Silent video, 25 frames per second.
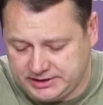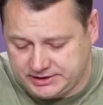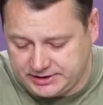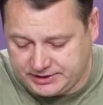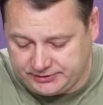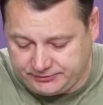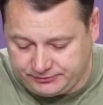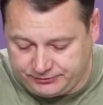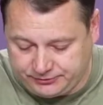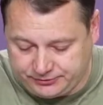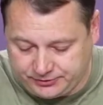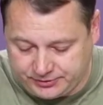
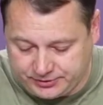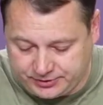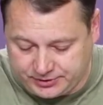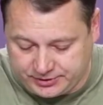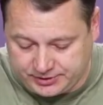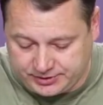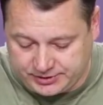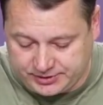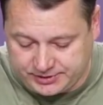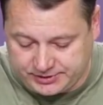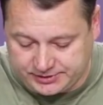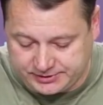is
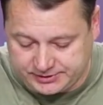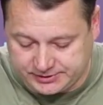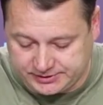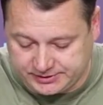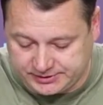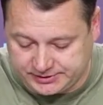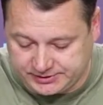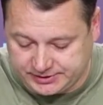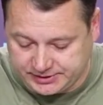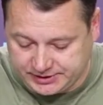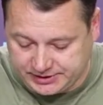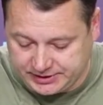
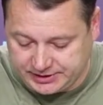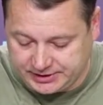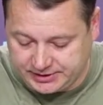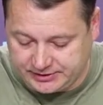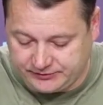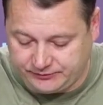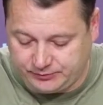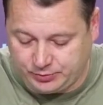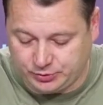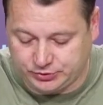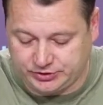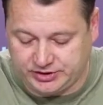137
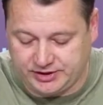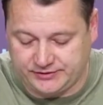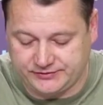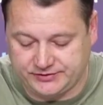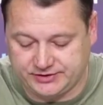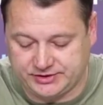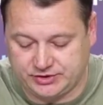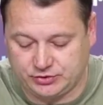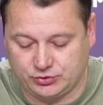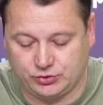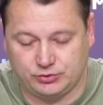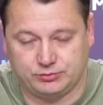kilometers
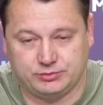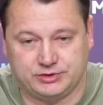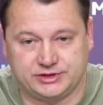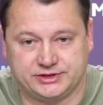long.